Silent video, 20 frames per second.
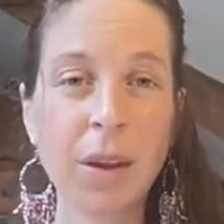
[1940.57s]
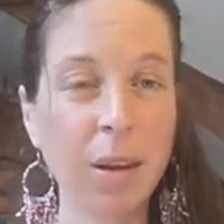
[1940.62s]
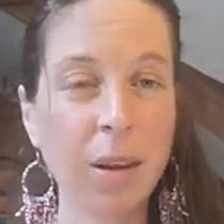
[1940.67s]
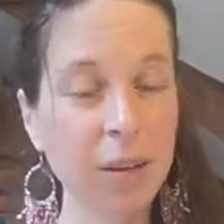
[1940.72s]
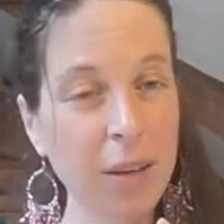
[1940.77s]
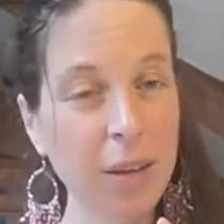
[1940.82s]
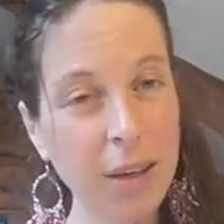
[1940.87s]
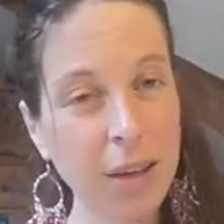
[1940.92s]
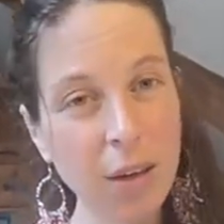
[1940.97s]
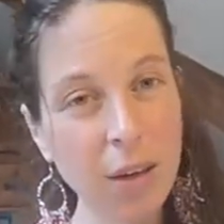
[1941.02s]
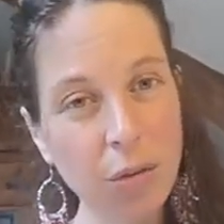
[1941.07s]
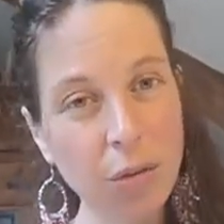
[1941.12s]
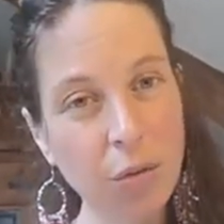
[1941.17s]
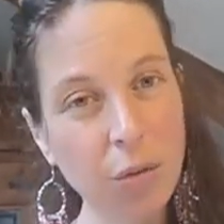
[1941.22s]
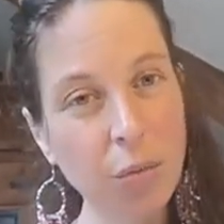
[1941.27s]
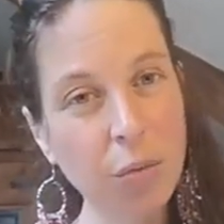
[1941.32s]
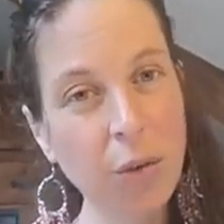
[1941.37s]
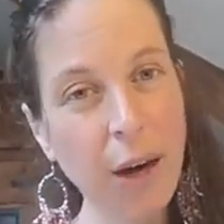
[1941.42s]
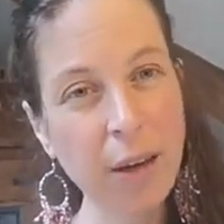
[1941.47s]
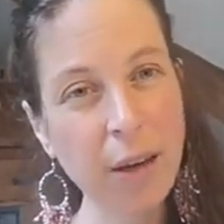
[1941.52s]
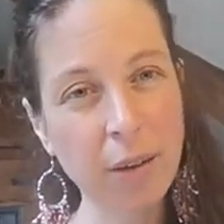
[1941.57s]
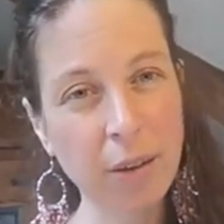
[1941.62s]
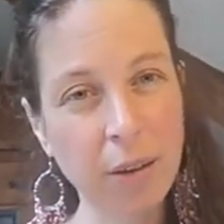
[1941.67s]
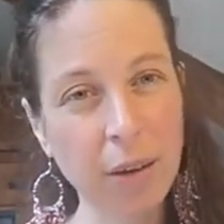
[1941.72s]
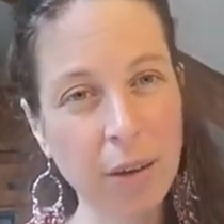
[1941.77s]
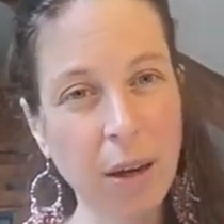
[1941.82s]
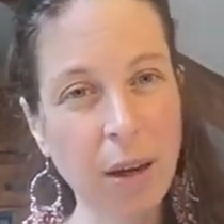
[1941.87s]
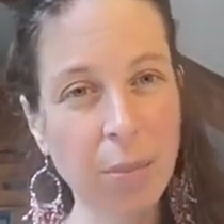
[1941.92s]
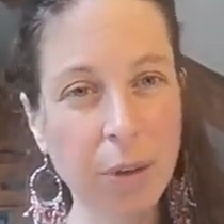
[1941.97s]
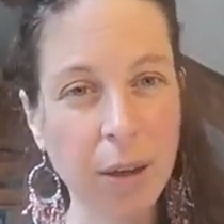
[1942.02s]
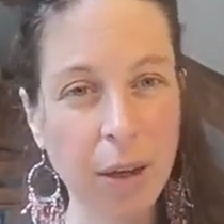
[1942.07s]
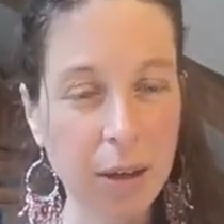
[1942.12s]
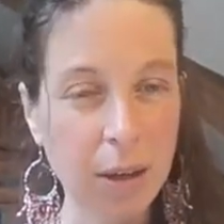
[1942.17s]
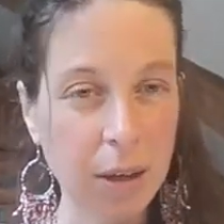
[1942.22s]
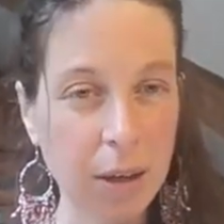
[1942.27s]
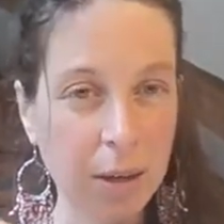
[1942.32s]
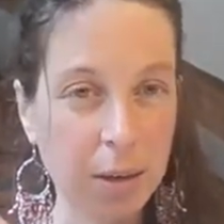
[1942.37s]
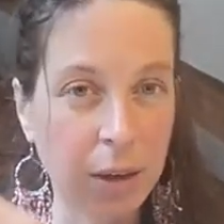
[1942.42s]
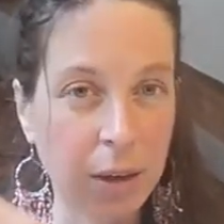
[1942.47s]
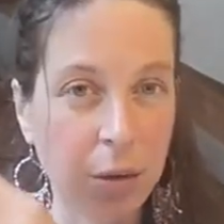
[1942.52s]
it's like there's the rest time then the
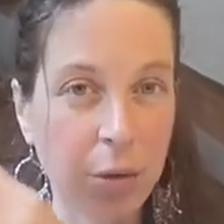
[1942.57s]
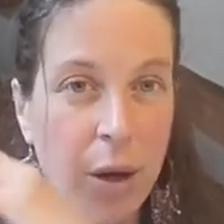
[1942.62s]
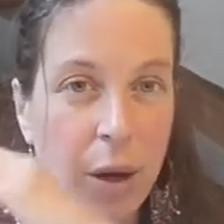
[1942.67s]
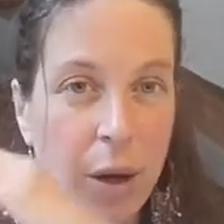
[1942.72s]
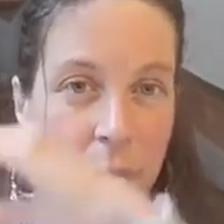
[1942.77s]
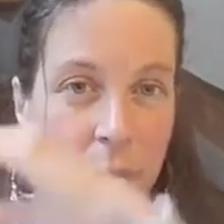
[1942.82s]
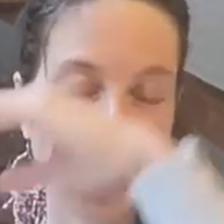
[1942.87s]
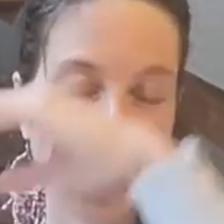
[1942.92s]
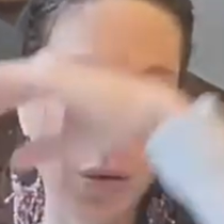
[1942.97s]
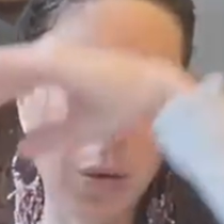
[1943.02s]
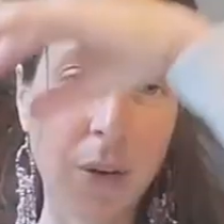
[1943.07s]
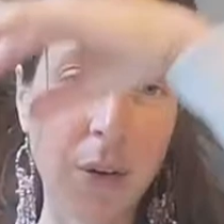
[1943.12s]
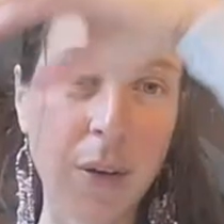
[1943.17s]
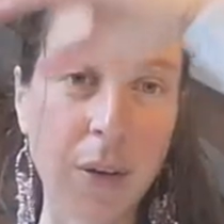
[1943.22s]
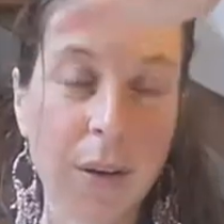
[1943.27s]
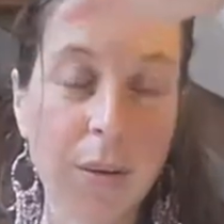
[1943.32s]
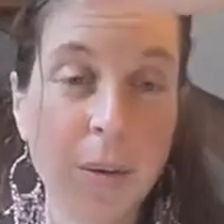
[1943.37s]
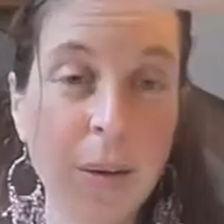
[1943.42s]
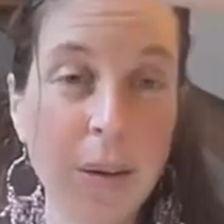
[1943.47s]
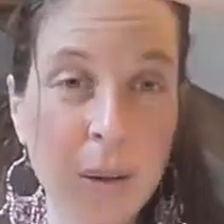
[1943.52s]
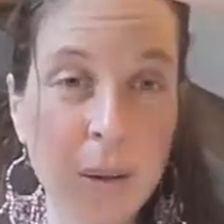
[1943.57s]
integrations and then